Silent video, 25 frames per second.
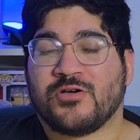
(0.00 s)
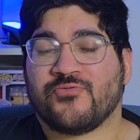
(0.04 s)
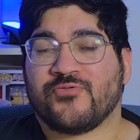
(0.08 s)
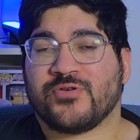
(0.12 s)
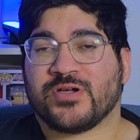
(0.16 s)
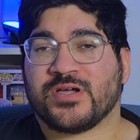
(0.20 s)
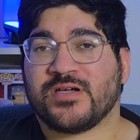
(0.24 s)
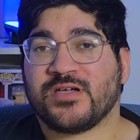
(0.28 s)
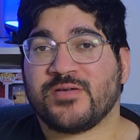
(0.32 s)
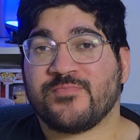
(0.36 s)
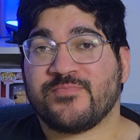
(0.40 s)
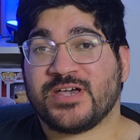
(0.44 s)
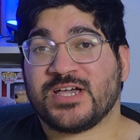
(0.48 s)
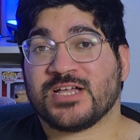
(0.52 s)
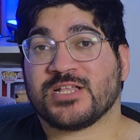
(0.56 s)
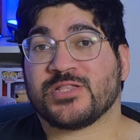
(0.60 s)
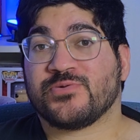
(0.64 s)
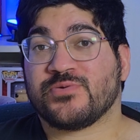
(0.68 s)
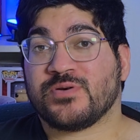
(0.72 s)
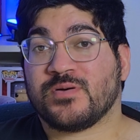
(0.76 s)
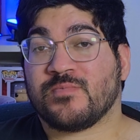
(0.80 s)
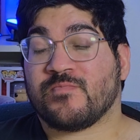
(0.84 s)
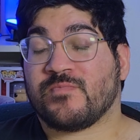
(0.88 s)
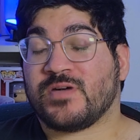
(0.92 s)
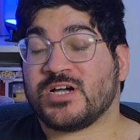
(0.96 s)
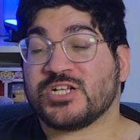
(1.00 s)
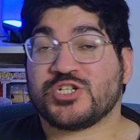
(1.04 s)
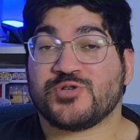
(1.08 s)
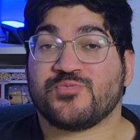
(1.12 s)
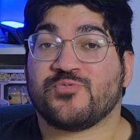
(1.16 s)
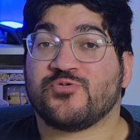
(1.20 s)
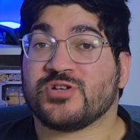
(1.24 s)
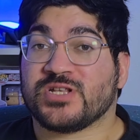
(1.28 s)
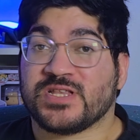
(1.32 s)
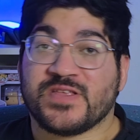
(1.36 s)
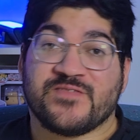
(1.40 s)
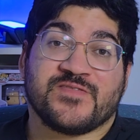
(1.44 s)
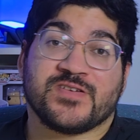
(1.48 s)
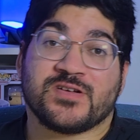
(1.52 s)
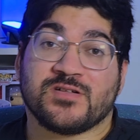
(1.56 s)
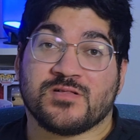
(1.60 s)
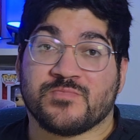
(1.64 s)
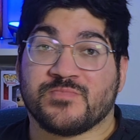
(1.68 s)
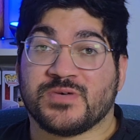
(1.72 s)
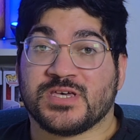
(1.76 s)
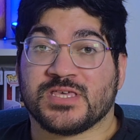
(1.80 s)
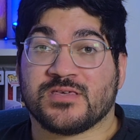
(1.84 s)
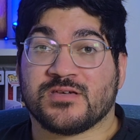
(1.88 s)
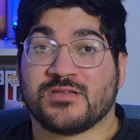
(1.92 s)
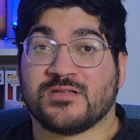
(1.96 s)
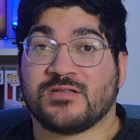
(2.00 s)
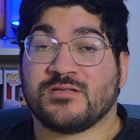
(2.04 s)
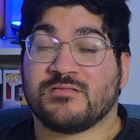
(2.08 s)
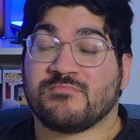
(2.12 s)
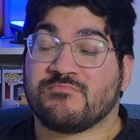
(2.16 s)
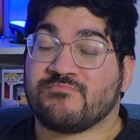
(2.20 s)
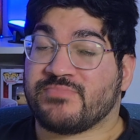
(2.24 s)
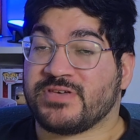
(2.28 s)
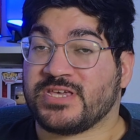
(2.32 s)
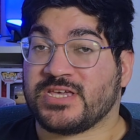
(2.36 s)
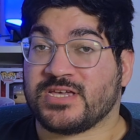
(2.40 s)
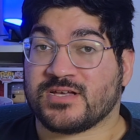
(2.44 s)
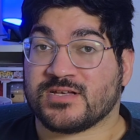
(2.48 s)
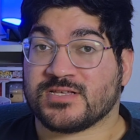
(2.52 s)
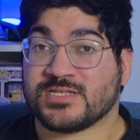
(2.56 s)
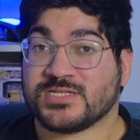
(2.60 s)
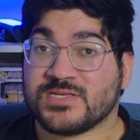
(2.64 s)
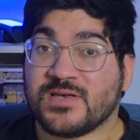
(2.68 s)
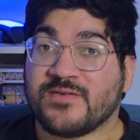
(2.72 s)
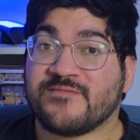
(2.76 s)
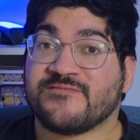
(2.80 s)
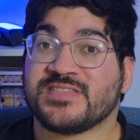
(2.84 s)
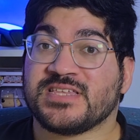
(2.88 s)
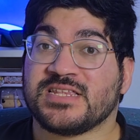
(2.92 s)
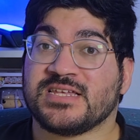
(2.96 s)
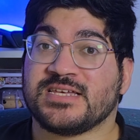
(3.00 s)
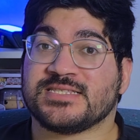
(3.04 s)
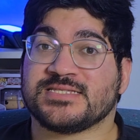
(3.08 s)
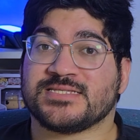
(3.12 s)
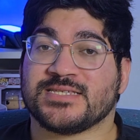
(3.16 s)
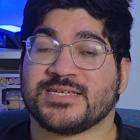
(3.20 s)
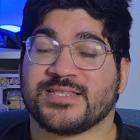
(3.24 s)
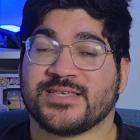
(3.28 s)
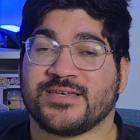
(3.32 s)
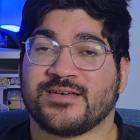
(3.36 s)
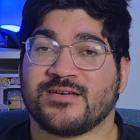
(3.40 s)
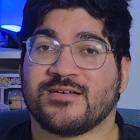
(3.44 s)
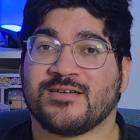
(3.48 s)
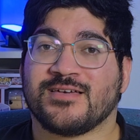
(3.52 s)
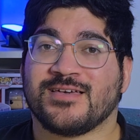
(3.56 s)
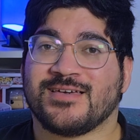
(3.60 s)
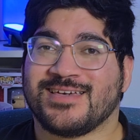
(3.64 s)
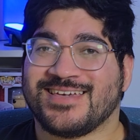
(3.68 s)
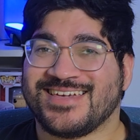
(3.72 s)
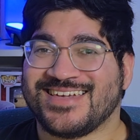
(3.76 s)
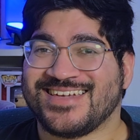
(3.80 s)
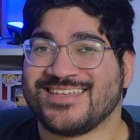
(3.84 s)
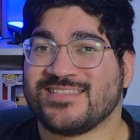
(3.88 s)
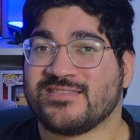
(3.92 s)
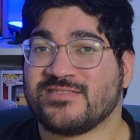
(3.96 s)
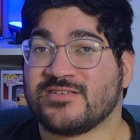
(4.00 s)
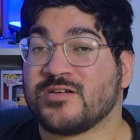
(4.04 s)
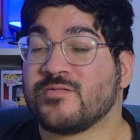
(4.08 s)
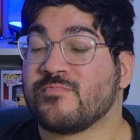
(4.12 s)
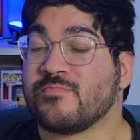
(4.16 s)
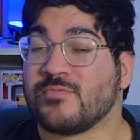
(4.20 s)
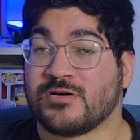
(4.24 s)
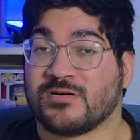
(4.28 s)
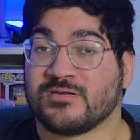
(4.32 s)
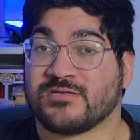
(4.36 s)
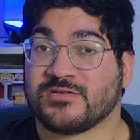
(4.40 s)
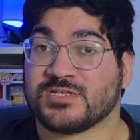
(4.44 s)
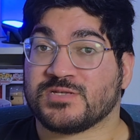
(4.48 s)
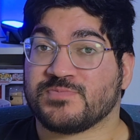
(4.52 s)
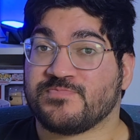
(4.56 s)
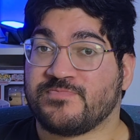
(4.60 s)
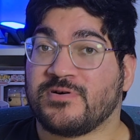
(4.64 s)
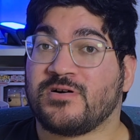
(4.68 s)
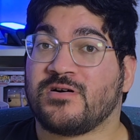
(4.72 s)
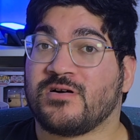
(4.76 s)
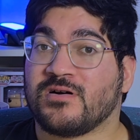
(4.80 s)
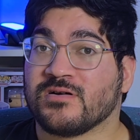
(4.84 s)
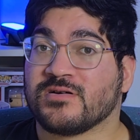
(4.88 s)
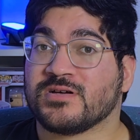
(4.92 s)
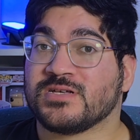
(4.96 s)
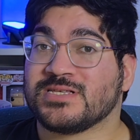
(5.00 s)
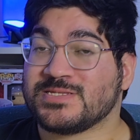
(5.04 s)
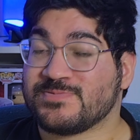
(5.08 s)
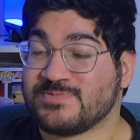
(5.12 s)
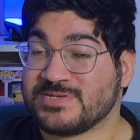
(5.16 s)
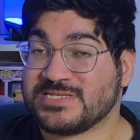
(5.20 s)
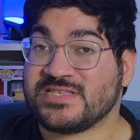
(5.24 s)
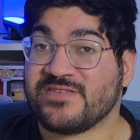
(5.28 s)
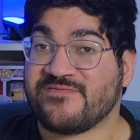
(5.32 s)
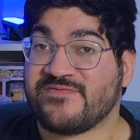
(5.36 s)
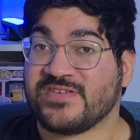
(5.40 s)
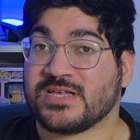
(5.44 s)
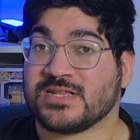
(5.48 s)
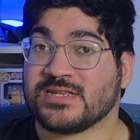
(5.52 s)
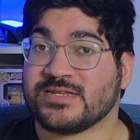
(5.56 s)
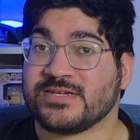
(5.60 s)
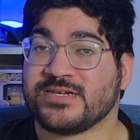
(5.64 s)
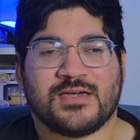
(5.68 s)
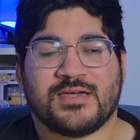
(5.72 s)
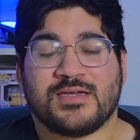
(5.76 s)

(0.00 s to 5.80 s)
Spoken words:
We're going back to a much more difficult method being soft resetting in Ramanas Park specifically.